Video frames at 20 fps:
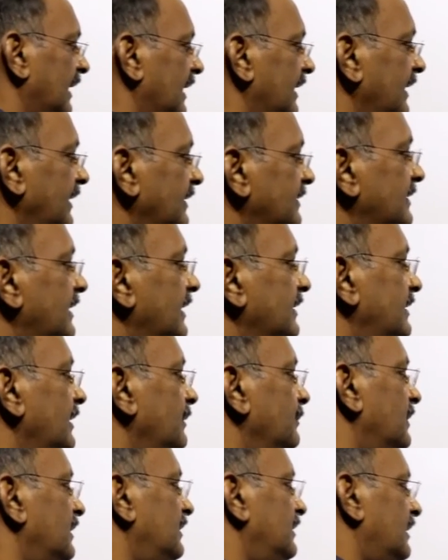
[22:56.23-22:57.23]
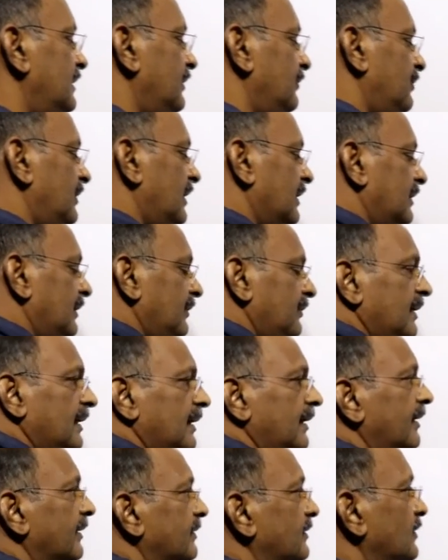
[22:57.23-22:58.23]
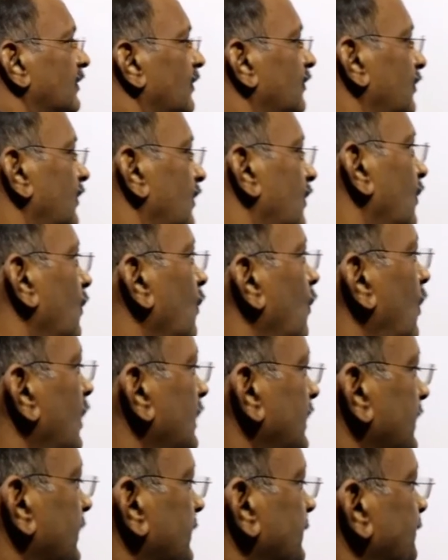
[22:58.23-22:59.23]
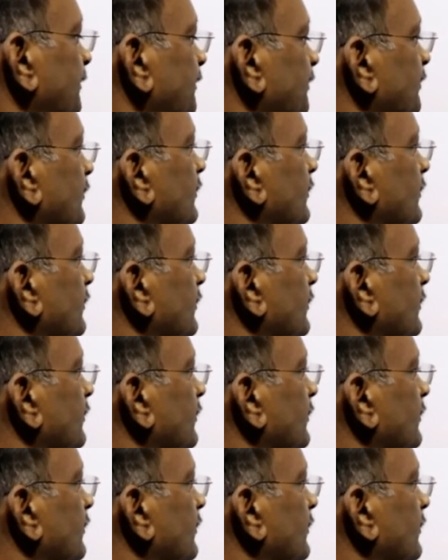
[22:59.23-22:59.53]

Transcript: to air is nothing but the refractive index of water.